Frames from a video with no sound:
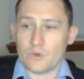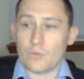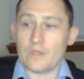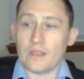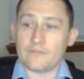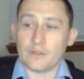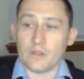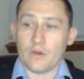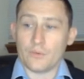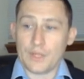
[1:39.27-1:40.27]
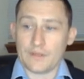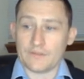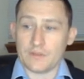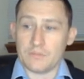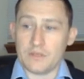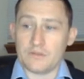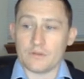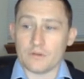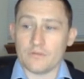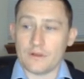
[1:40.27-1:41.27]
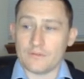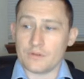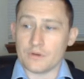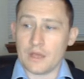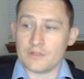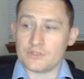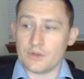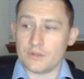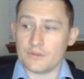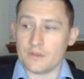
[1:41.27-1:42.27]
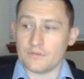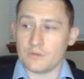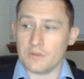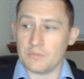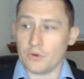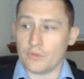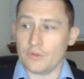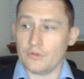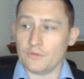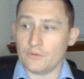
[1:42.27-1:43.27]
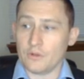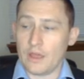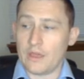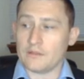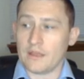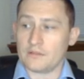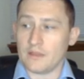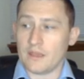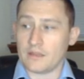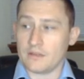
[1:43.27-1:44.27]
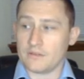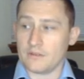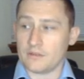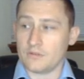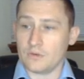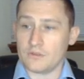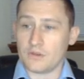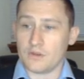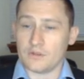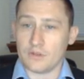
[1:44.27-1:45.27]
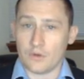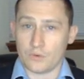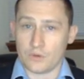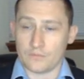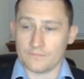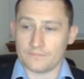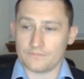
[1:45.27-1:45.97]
When left alone, SCP-050 has shown itself to be both useful and antagonistic to its current owner.